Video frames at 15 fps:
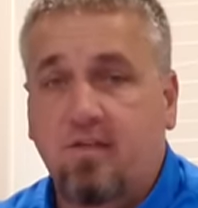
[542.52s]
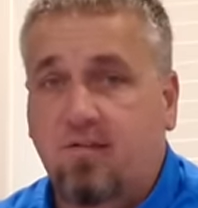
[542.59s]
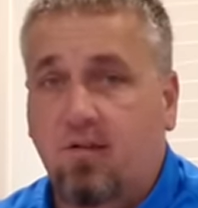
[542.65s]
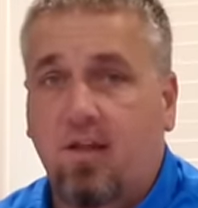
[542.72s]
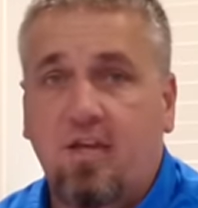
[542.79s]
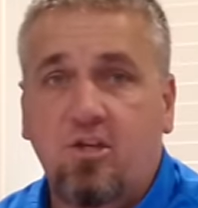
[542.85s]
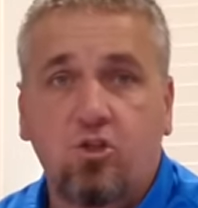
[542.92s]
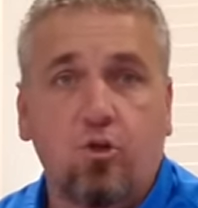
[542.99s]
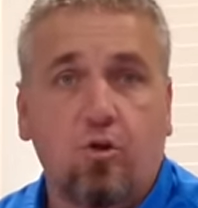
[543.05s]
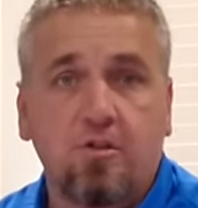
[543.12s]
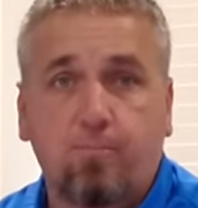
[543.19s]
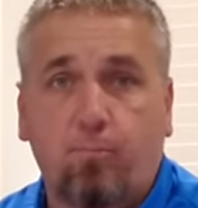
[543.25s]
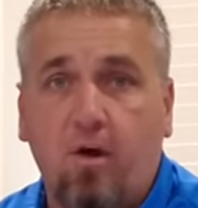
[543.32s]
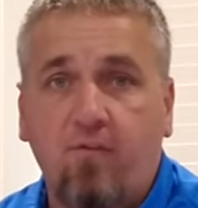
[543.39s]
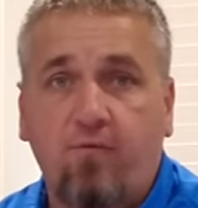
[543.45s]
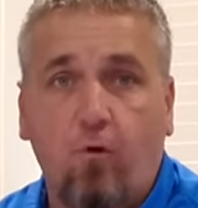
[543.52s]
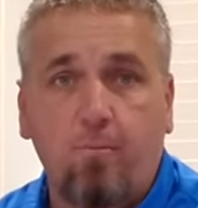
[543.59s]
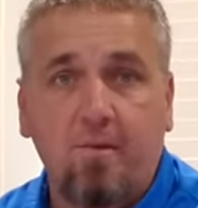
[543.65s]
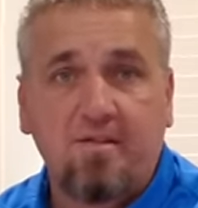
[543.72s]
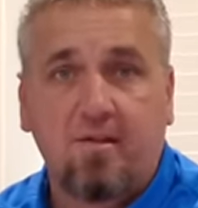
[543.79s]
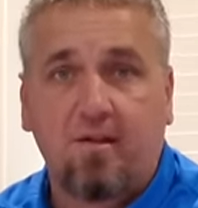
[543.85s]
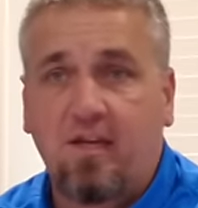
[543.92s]
insulation or spray foam
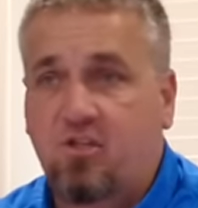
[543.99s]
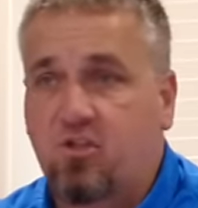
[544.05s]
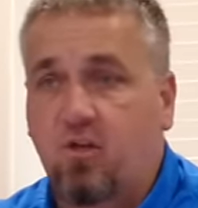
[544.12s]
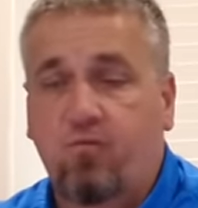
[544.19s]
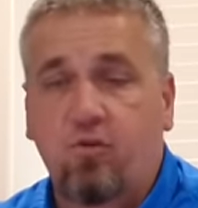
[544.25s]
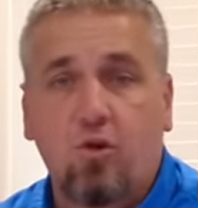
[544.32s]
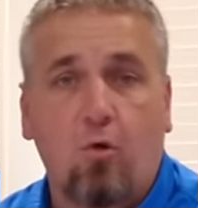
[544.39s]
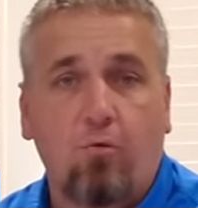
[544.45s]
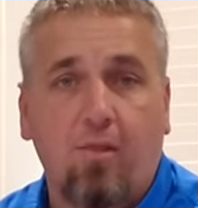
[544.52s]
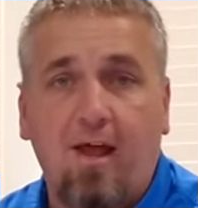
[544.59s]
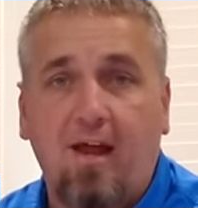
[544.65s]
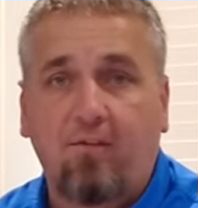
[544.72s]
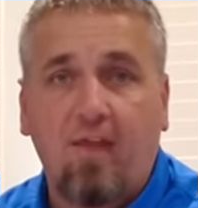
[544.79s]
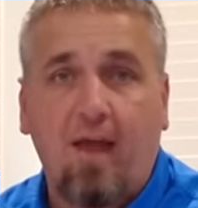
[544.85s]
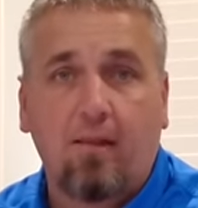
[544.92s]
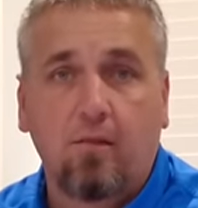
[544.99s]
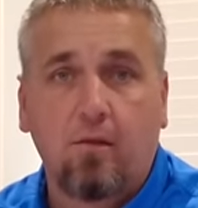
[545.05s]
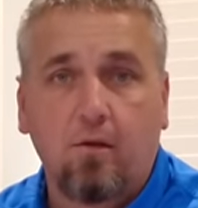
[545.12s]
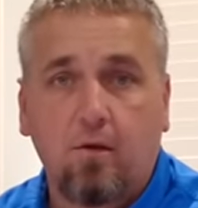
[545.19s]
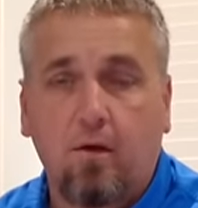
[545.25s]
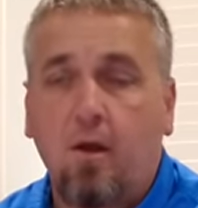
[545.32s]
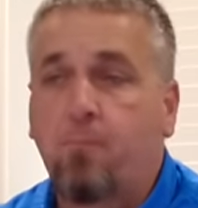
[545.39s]
insulation, if you don't like that
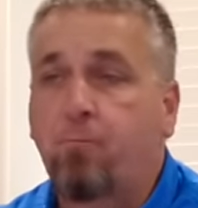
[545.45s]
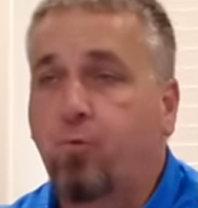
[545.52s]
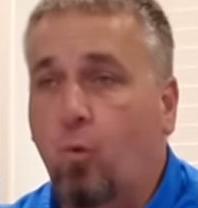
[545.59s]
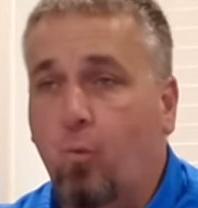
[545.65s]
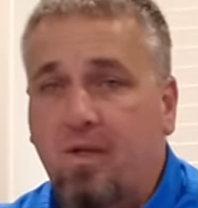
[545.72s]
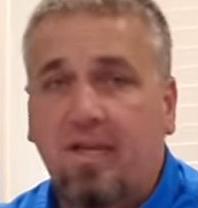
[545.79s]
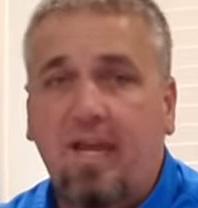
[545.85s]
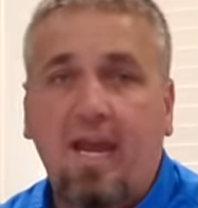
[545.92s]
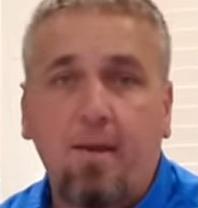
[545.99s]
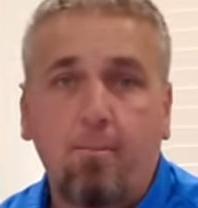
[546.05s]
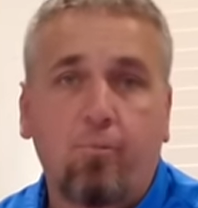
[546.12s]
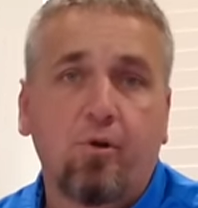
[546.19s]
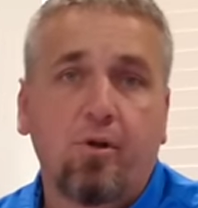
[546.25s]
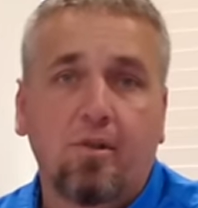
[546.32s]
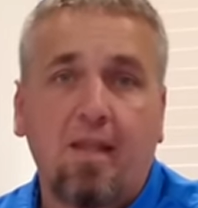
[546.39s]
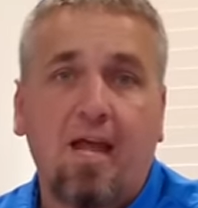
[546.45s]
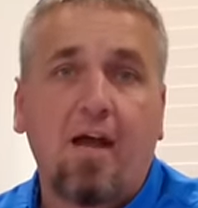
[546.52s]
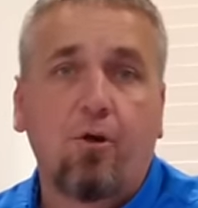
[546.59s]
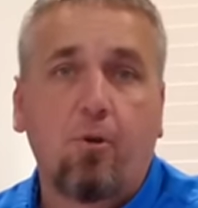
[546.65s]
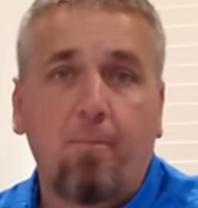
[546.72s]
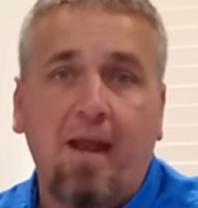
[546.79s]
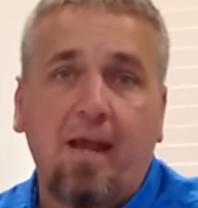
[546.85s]
look, we can put
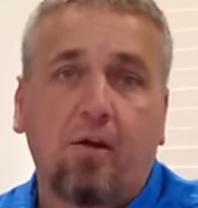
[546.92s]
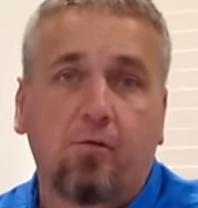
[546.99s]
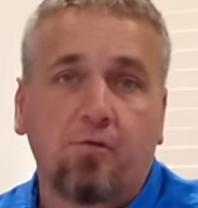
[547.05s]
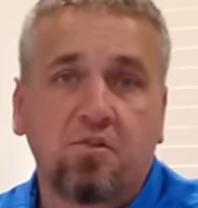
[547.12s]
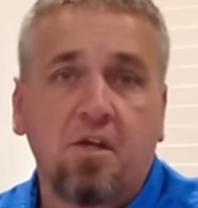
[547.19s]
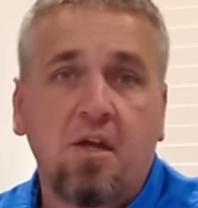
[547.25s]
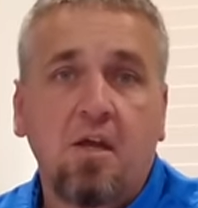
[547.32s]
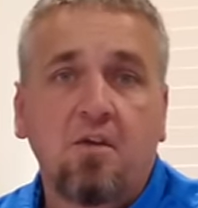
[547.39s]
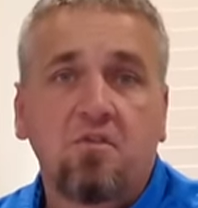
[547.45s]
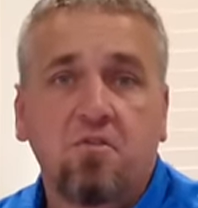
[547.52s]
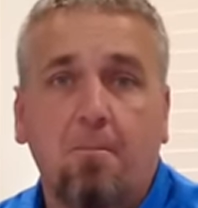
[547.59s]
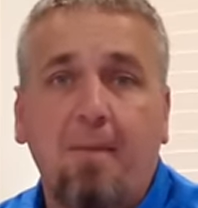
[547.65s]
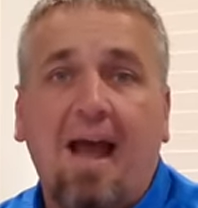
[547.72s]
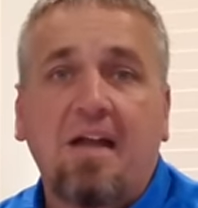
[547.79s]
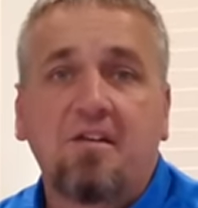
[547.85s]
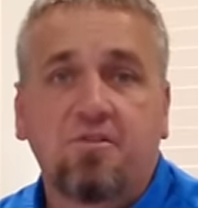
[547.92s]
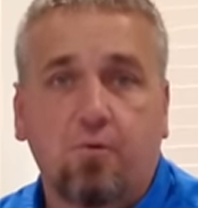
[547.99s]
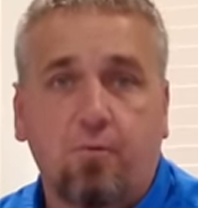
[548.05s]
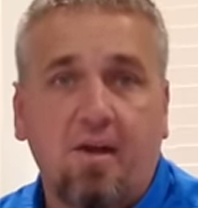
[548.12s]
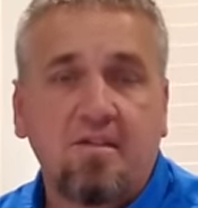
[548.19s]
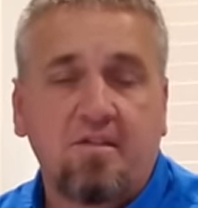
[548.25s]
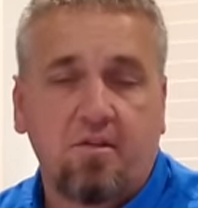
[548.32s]
liner panels to match the
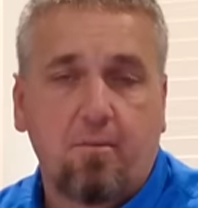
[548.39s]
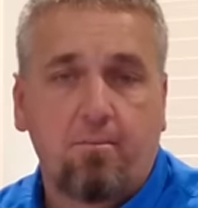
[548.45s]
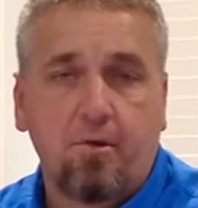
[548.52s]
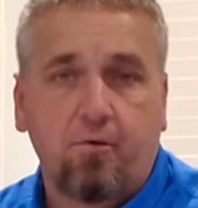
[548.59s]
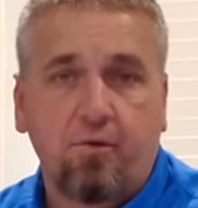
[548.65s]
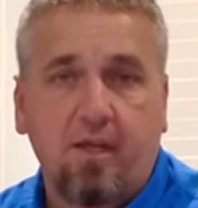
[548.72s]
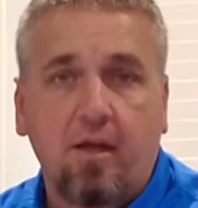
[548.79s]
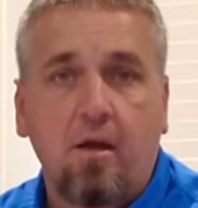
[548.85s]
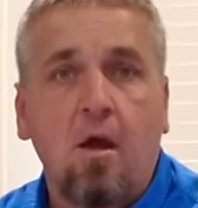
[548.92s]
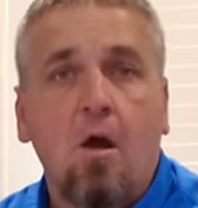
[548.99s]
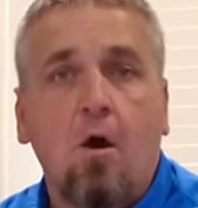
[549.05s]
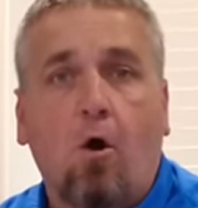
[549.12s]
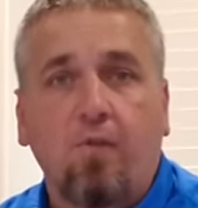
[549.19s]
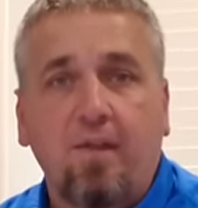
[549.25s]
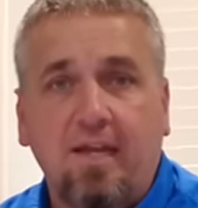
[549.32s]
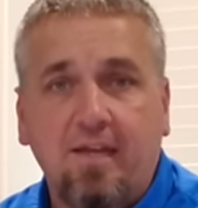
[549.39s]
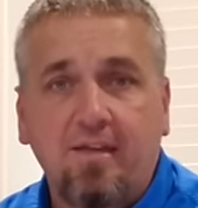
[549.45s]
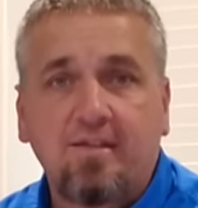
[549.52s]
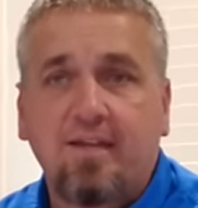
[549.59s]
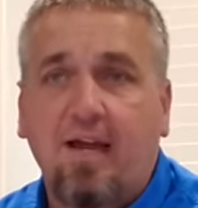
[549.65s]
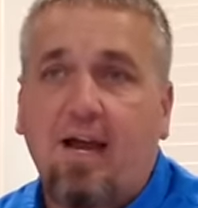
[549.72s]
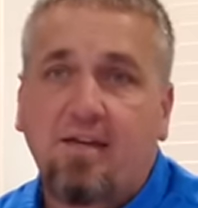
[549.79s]
rest of the building on the
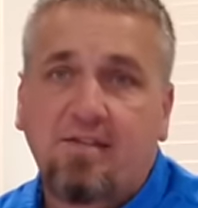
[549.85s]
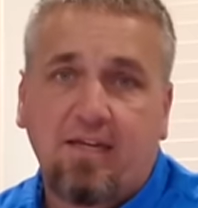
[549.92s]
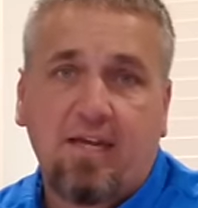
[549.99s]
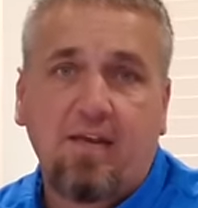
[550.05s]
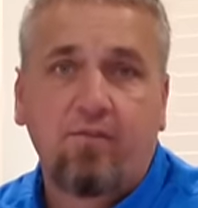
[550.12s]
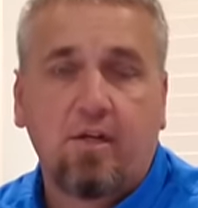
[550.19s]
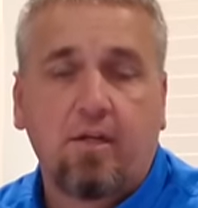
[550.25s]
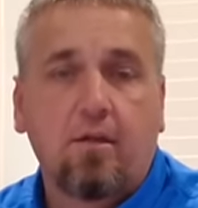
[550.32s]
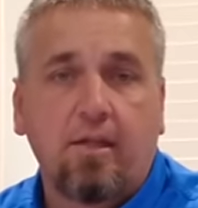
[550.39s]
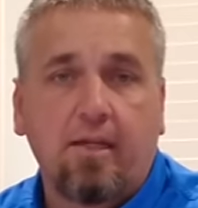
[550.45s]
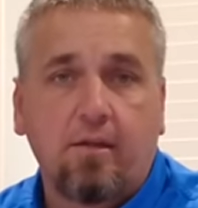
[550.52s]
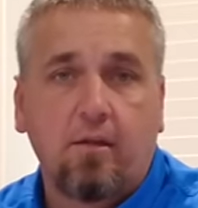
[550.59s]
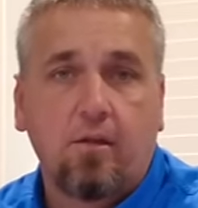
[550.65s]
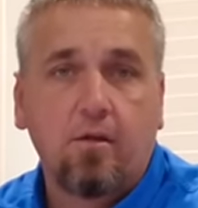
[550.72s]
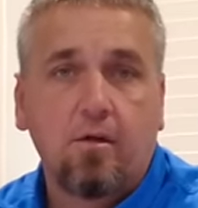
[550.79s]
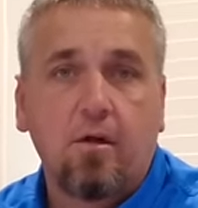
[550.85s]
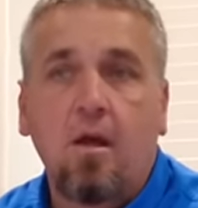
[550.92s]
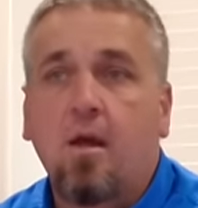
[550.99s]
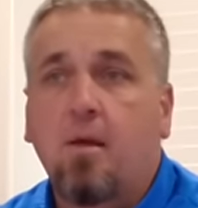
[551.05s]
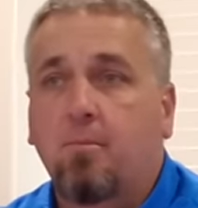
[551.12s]
inside to give it a clean look.